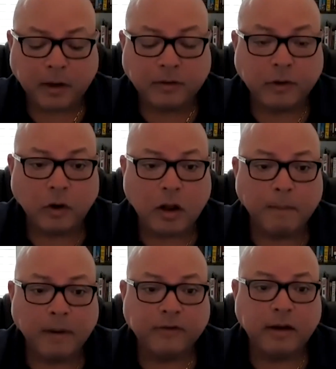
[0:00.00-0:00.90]
internal
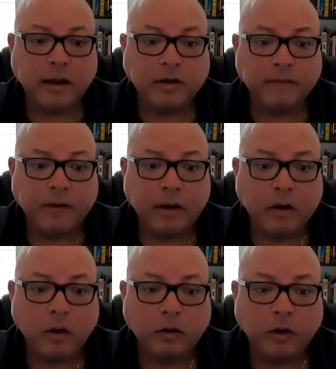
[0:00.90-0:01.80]
combustion engine
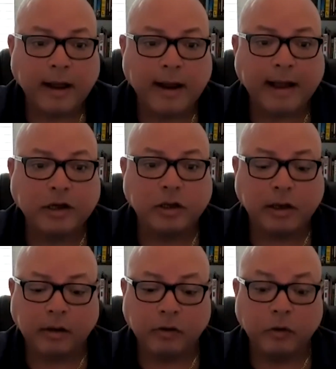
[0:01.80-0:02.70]
vehicle. You're not
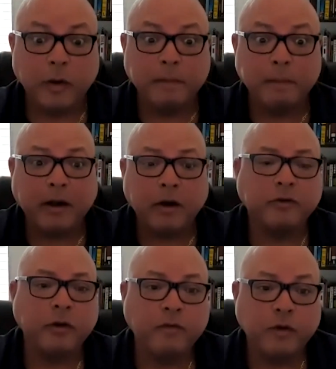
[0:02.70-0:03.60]
actually doing better
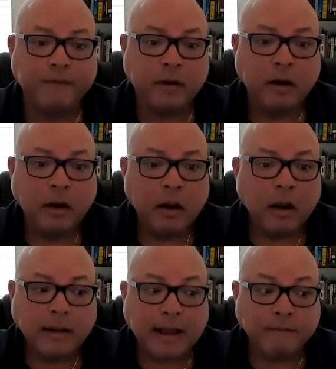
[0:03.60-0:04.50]
until you've driven
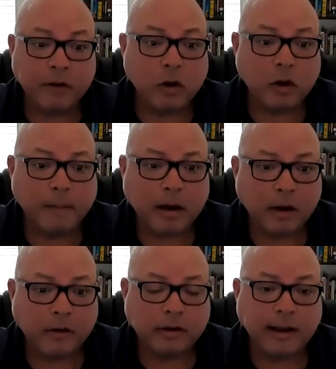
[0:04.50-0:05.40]
that vehicle about
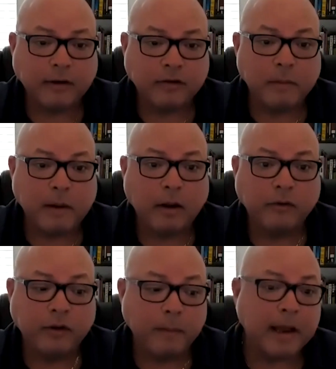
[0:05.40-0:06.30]
100,000
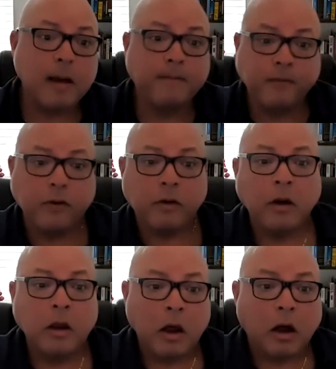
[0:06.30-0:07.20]
miles to make up for
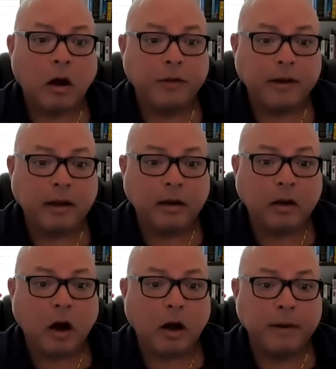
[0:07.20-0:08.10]
all the
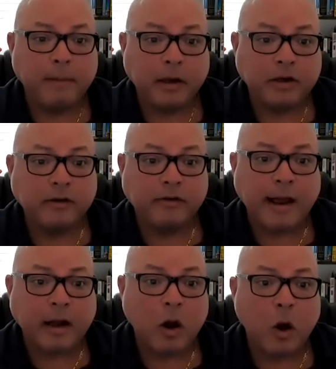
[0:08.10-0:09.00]
carbon emissions
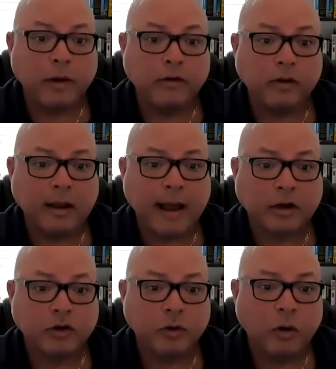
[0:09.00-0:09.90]
that go into the
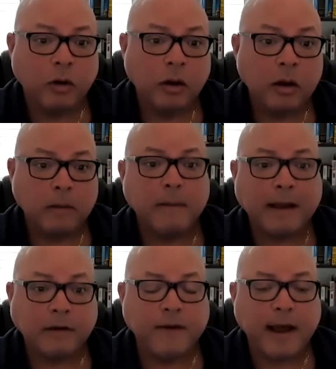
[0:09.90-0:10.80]
actual
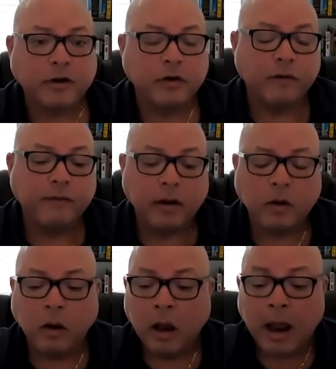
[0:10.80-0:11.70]
manufacture of the
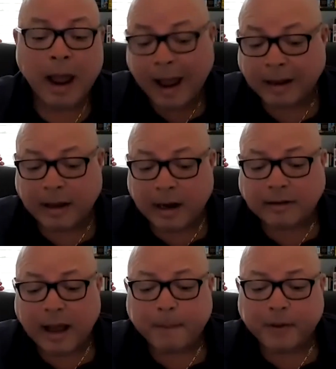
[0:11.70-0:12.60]
vehicle. And then on
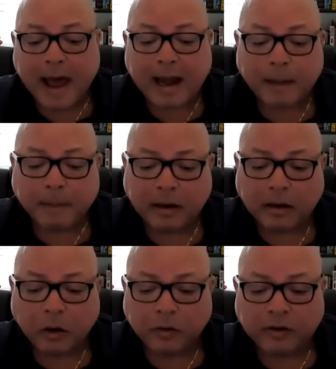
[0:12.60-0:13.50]
top of that, I mean,
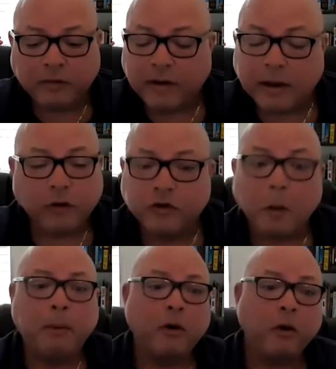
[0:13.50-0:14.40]
these vehicles
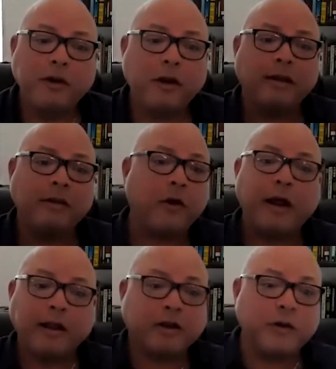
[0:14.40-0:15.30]
don't pull their
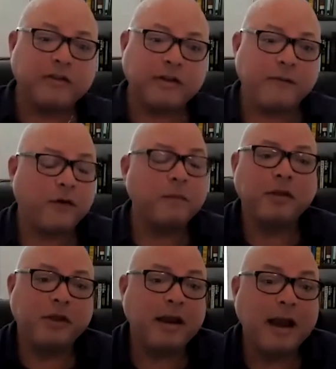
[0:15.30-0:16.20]
electricity from the
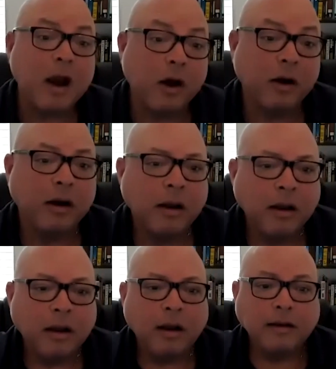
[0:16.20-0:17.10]
thin air.
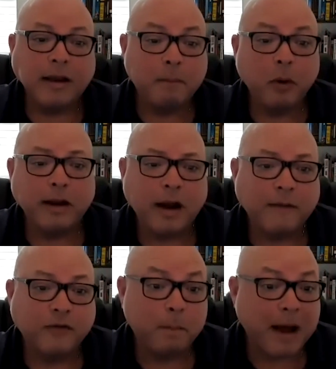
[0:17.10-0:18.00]
They pull it
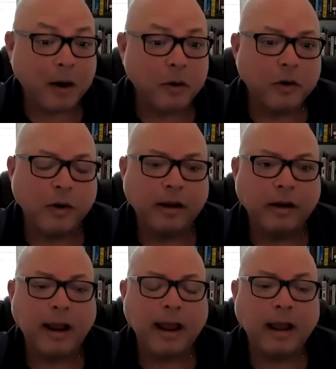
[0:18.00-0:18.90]
off the power
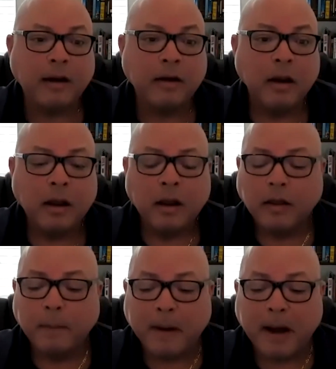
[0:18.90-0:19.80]
grid, and
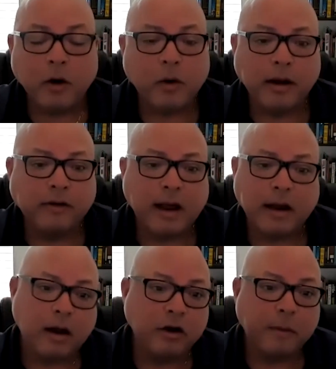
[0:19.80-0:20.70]
the power grid is
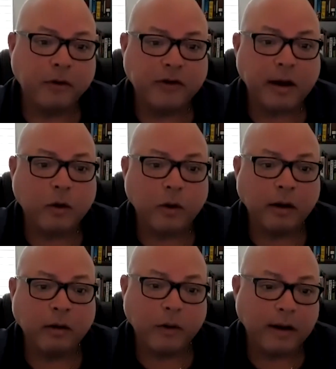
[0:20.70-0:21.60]
not 100%
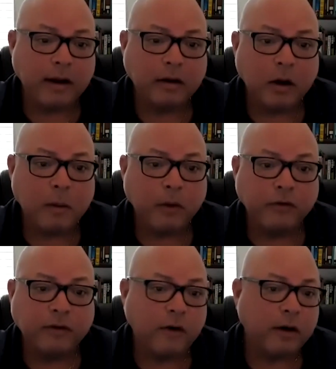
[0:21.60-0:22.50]
green.
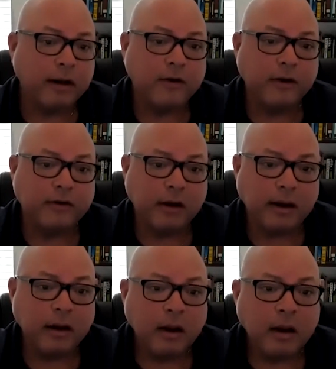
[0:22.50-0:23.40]
Most of our
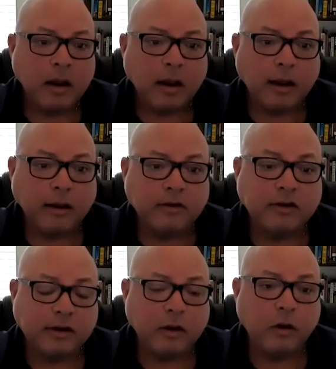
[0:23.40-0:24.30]
electricity is
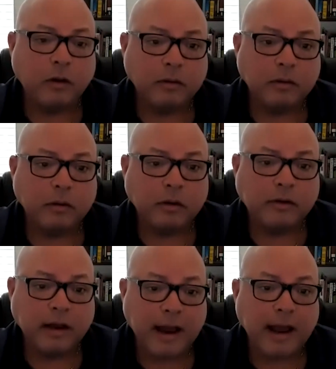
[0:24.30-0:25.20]
still
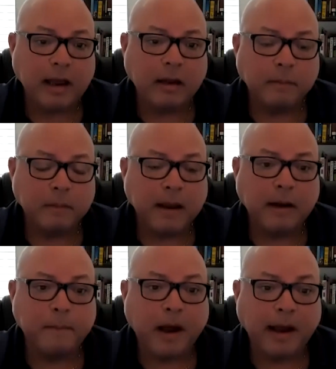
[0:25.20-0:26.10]
today
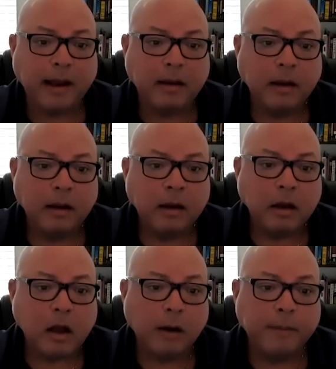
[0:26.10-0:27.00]
made by
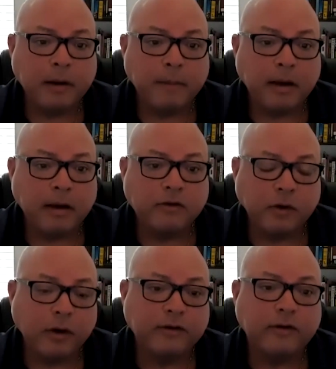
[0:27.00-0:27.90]
carbon emitting
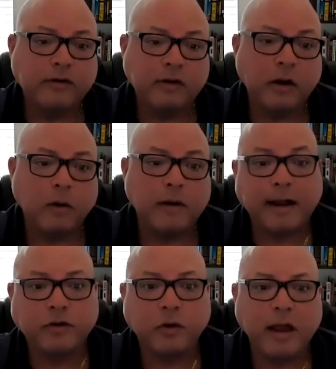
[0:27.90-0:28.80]
sources,
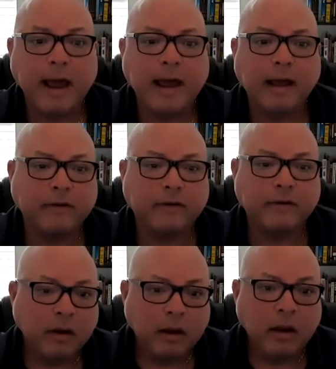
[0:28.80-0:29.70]
natural
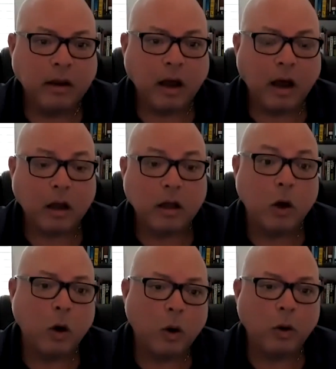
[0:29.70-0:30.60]
gas,
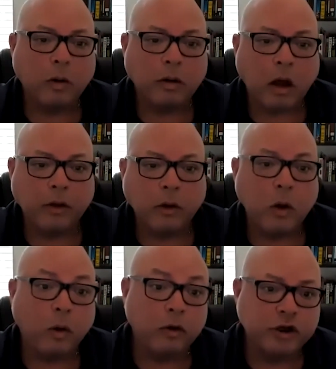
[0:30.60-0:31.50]
coal, although
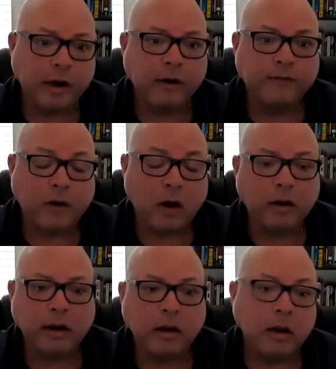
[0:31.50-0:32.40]
coal share is
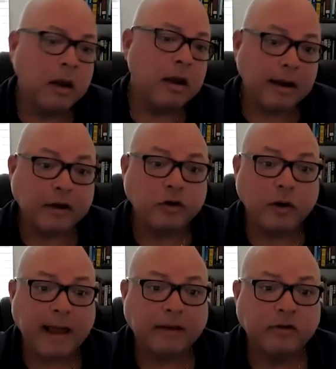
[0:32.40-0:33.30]
falling, natural
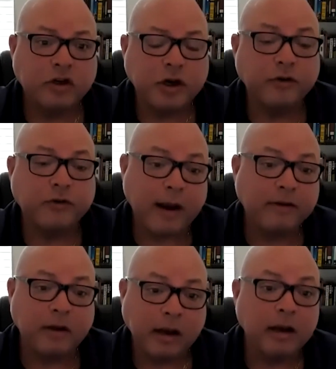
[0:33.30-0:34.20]
gas share is
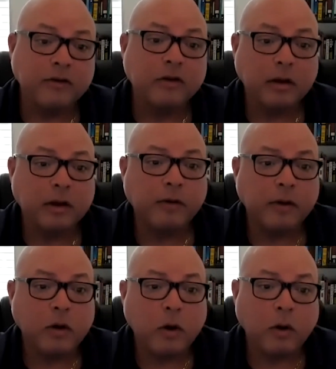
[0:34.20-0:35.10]
rising. It is cleaner
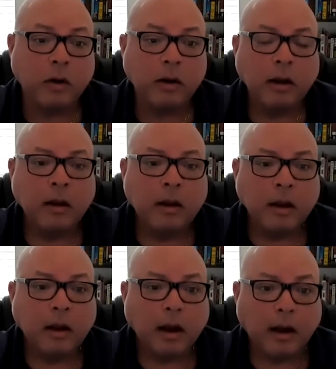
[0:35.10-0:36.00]
than coal,
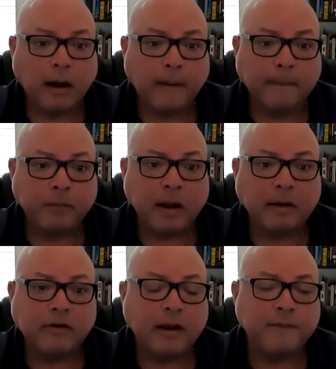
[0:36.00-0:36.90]

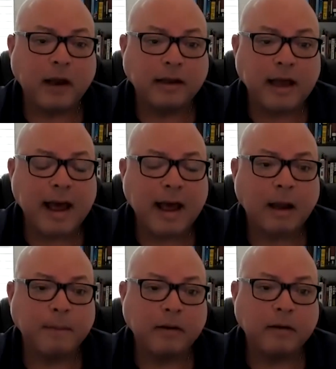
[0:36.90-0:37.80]
and stuff like that.
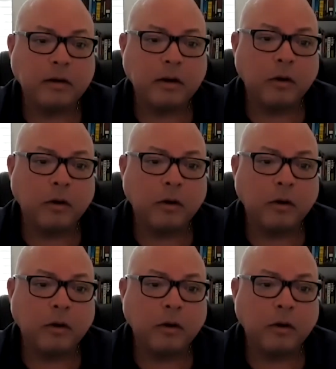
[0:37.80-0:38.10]
I mean,